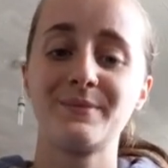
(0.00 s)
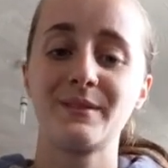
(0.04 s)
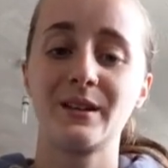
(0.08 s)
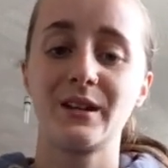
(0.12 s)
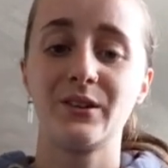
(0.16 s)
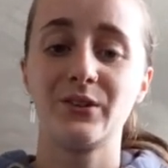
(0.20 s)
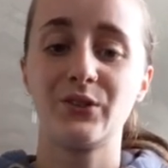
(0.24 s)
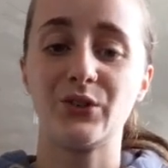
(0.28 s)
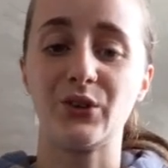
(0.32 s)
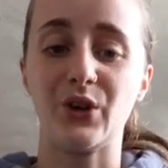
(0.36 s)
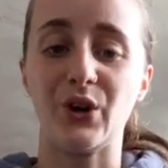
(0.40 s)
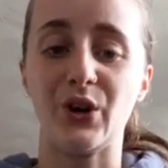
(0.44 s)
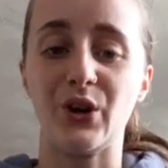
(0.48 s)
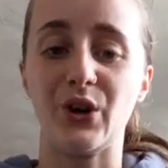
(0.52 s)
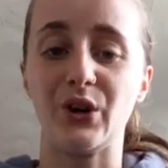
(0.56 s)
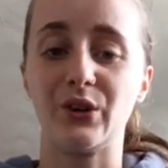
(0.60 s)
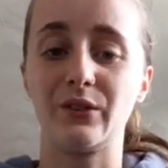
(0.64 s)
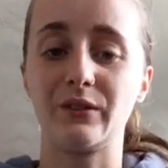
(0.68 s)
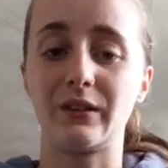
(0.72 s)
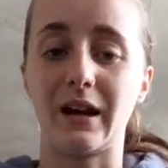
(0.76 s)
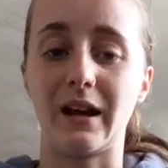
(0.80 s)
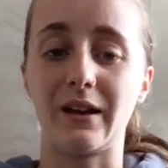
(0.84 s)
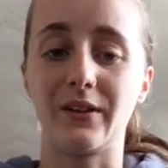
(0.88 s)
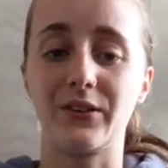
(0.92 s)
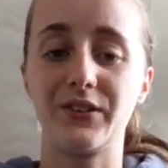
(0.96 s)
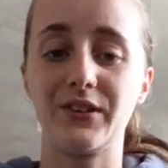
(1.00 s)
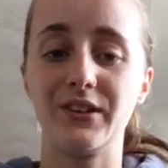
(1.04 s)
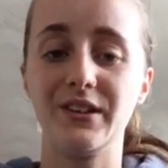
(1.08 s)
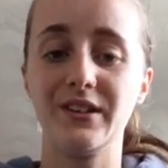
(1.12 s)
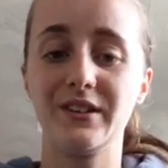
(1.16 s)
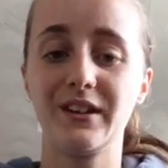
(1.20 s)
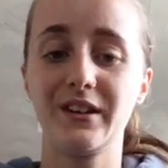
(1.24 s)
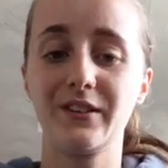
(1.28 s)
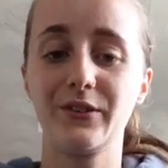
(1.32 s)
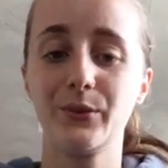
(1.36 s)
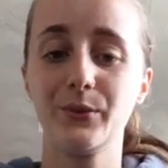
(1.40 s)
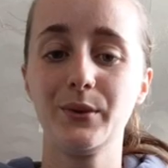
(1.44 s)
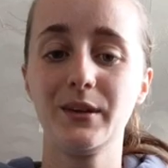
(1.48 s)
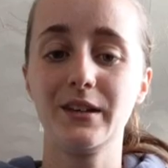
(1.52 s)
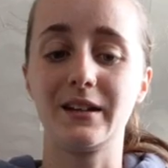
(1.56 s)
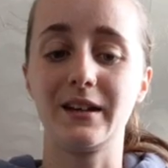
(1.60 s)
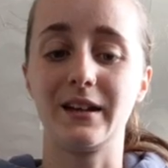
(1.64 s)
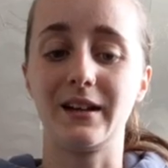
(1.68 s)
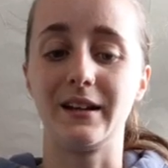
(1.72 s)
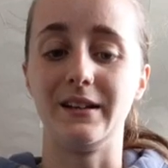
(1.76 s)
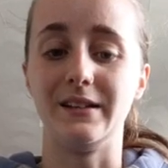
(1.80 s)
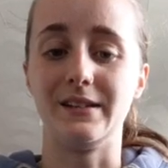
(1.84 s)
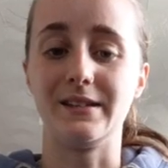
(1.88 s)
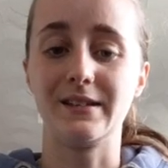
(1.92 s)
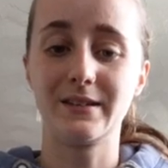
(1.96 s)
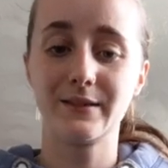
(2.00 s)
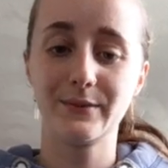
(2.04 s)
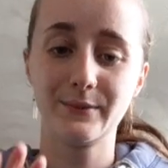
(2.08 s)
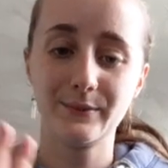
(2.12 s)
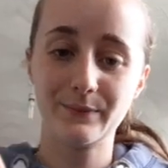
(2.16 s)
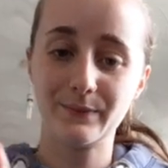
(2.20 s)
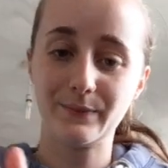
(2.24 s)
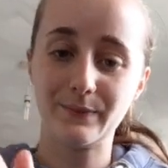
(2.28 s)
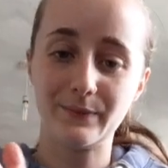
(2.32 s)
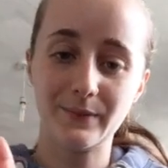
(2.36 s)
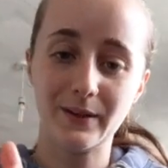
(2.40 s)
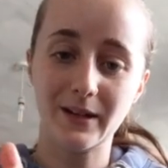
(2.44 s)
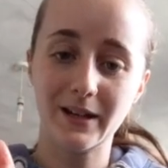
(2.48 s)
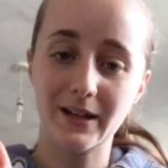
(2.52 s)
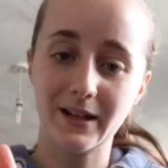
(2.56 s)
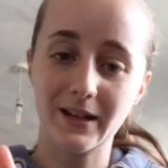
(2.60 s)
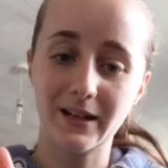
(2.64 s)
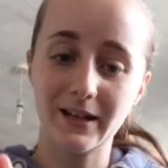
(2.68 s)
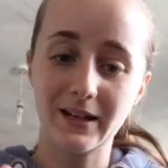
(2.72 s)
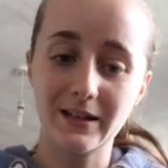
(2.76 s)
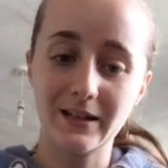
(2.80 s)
So I'll see you next week, guys. Bye!